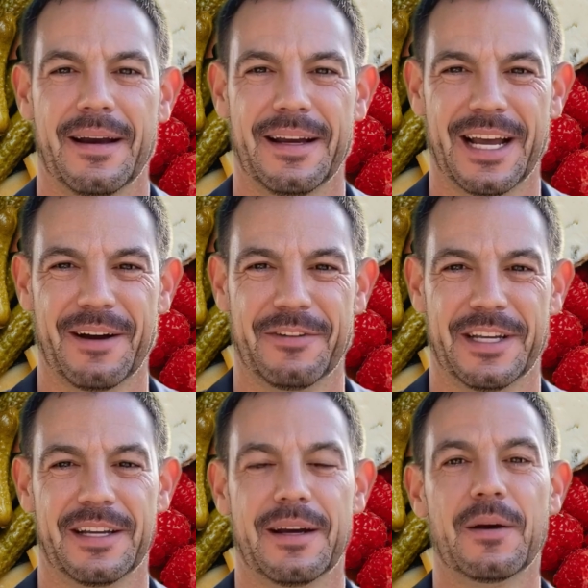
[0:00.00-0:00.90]

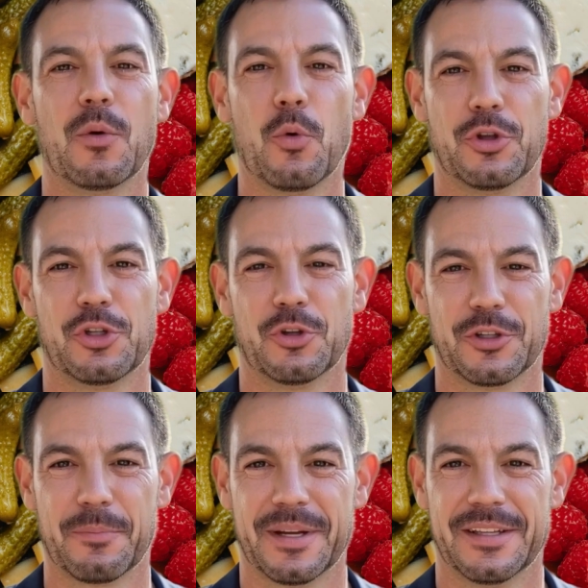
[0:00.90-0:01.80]
Caffeine or sugar
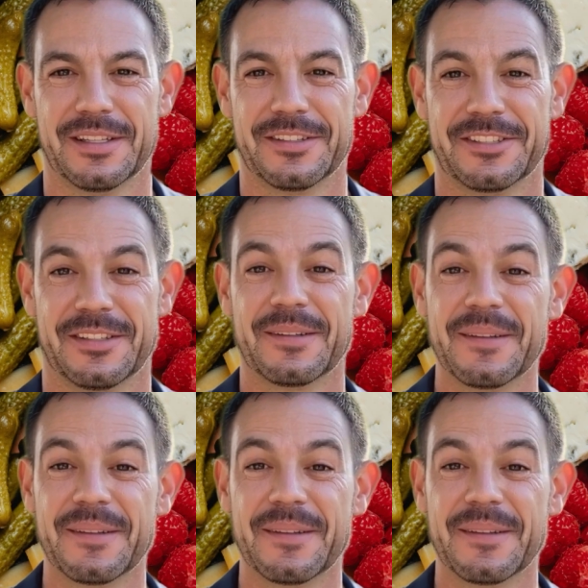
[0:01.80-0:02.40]
dependence.